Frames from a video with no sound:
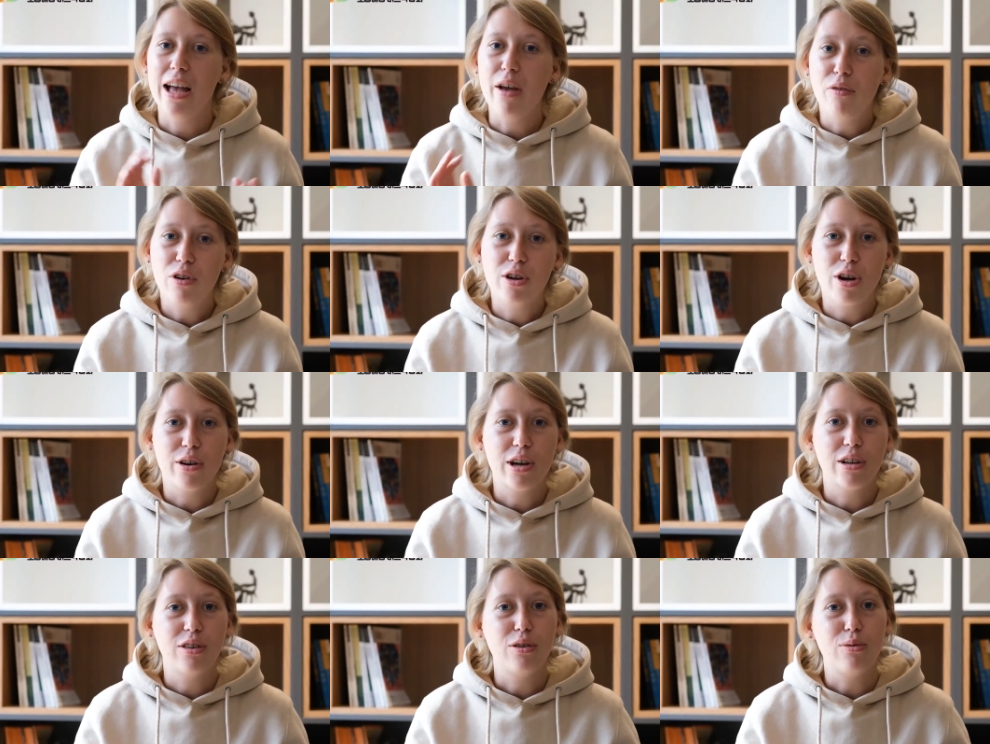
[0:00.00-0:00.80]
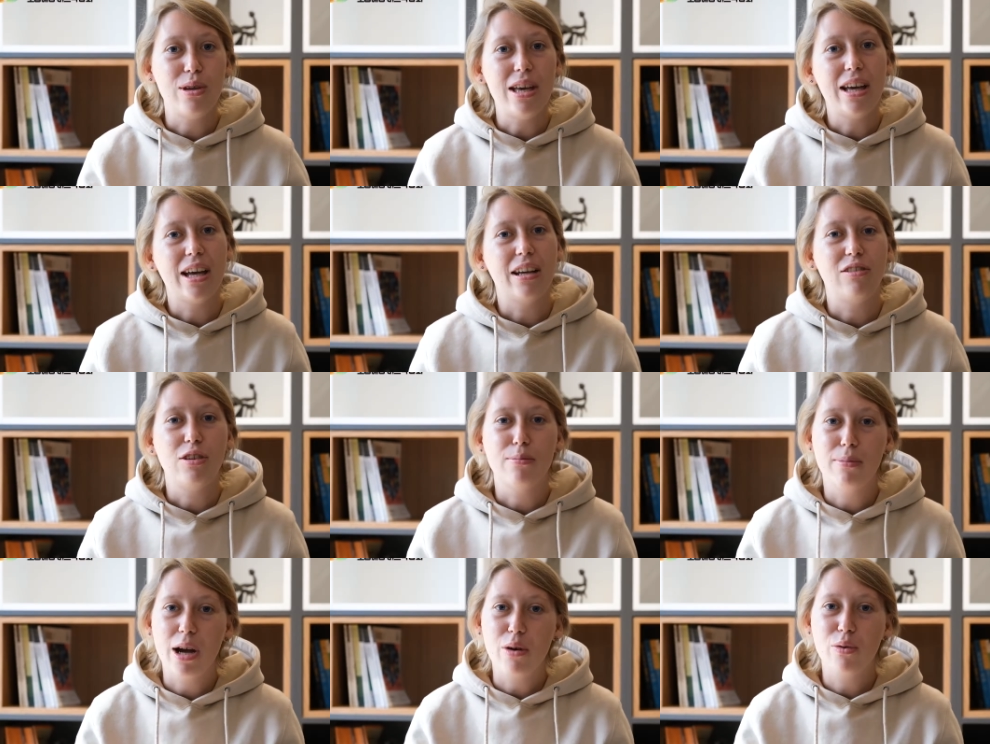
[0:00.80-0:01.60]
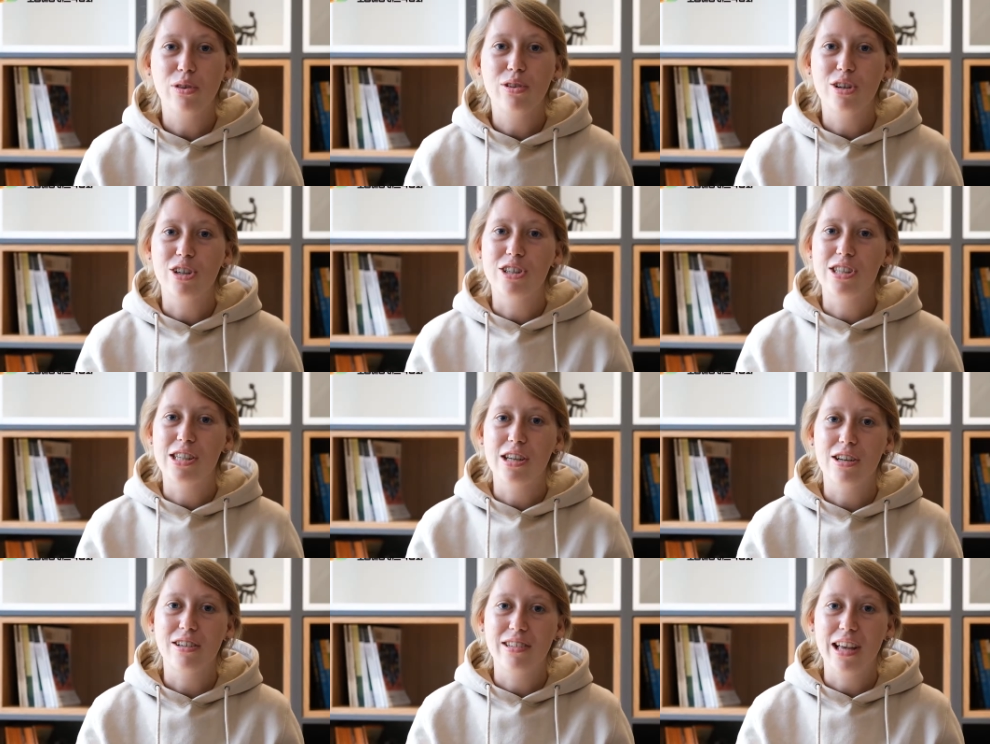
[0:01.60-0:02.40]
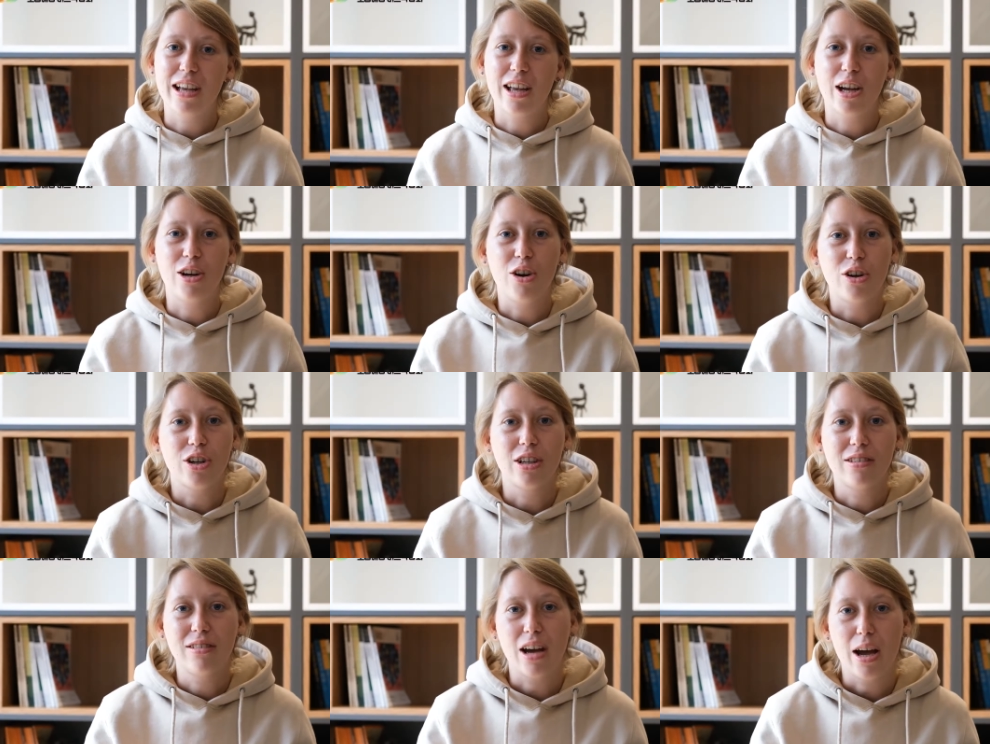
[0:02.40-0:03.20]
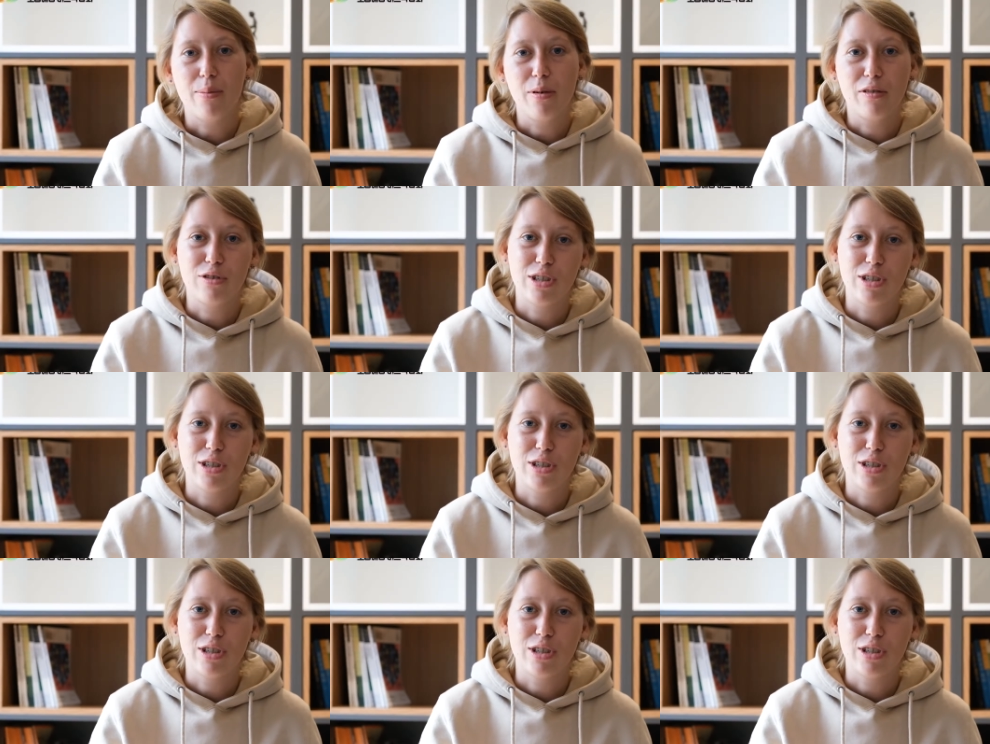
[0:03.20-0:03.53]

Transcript: If you're going on the weekend, you might want to consider taking another type of